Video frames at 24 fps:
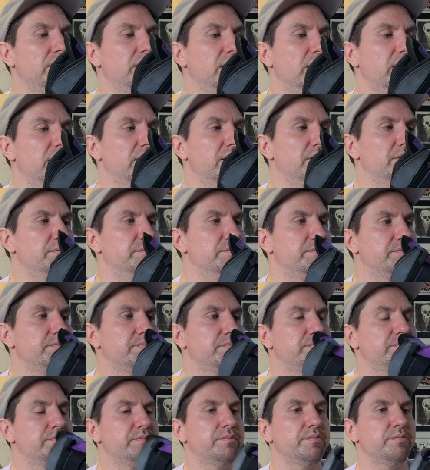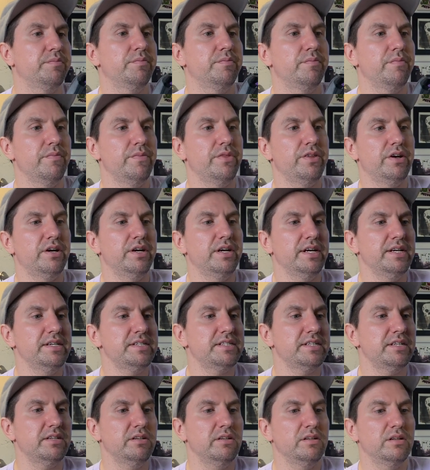They're
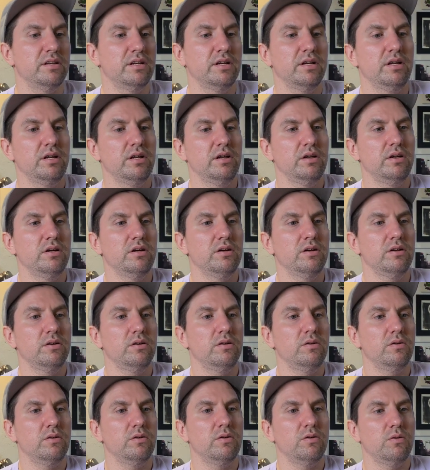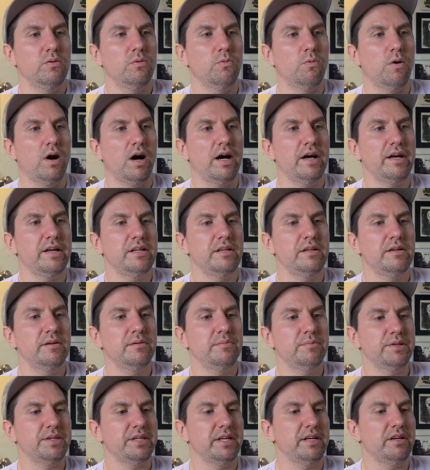nice and wide,
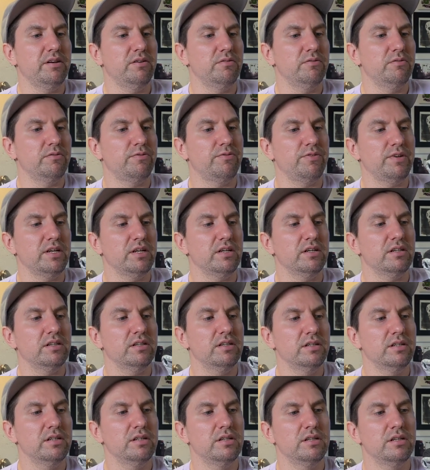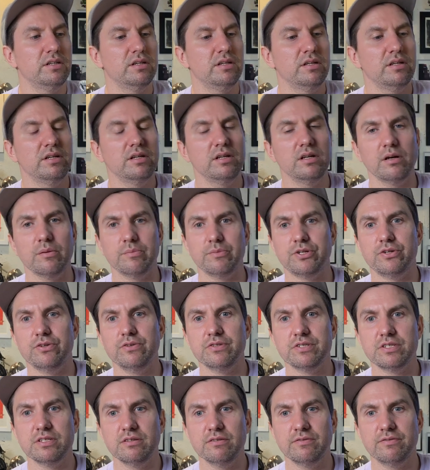but they don't feel
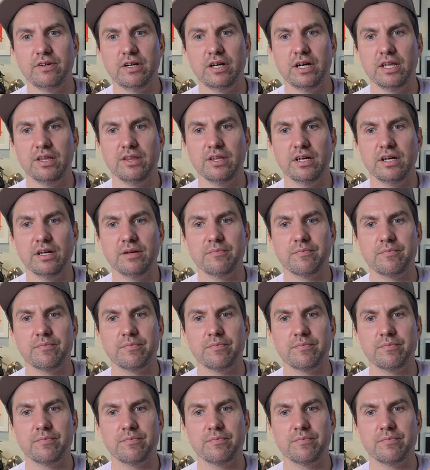obtrusive or anything.